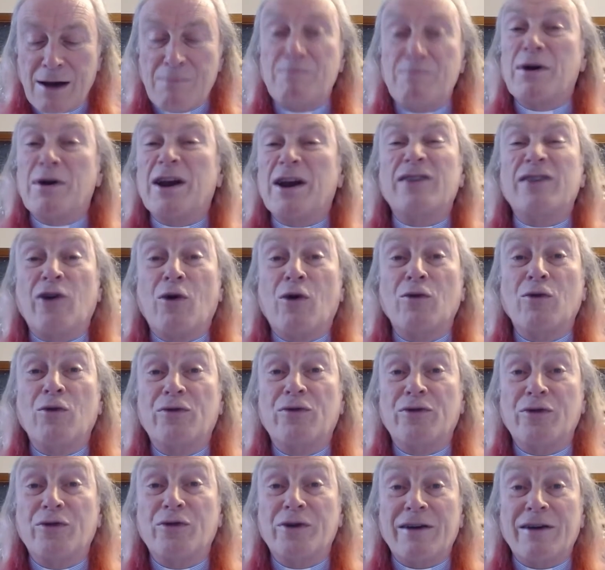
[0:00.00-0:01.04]
But it's
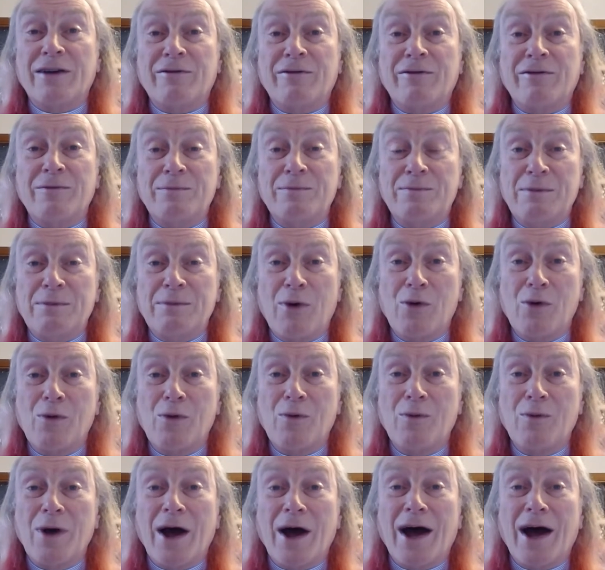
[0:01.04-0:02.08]
also given people
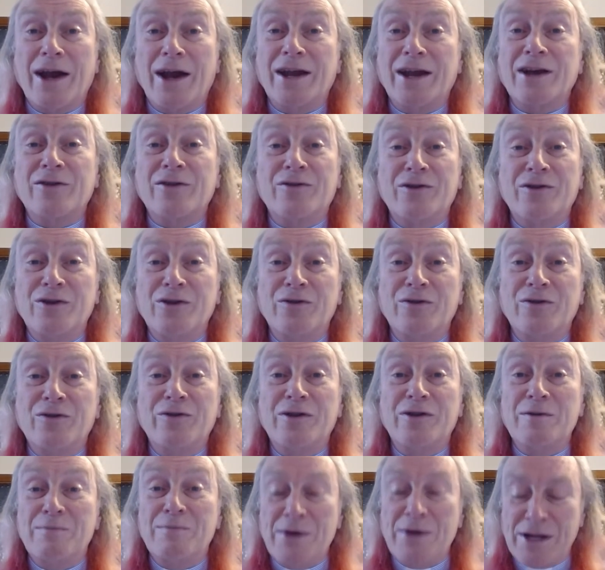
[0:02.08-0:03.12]
an excuse
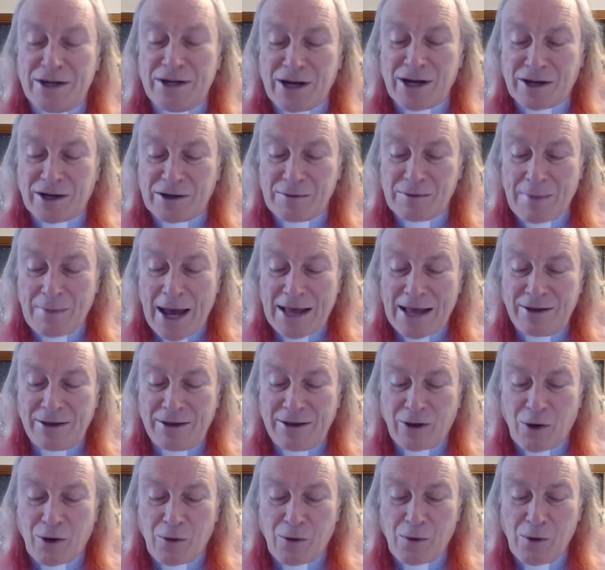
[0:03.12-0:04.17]
to be
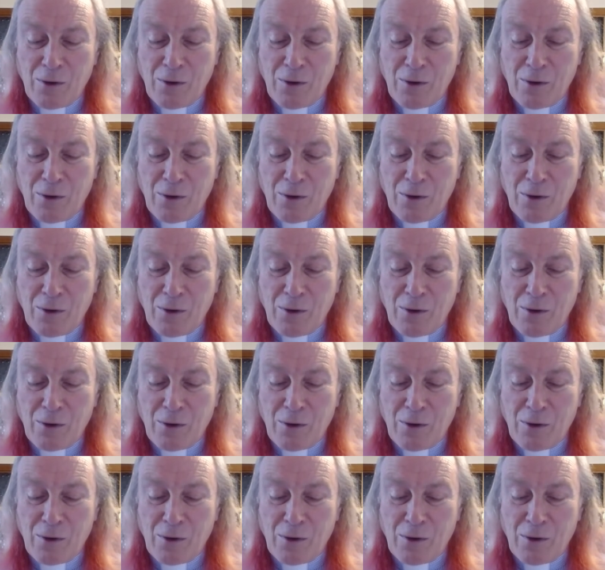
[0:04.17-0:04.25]
judgmental.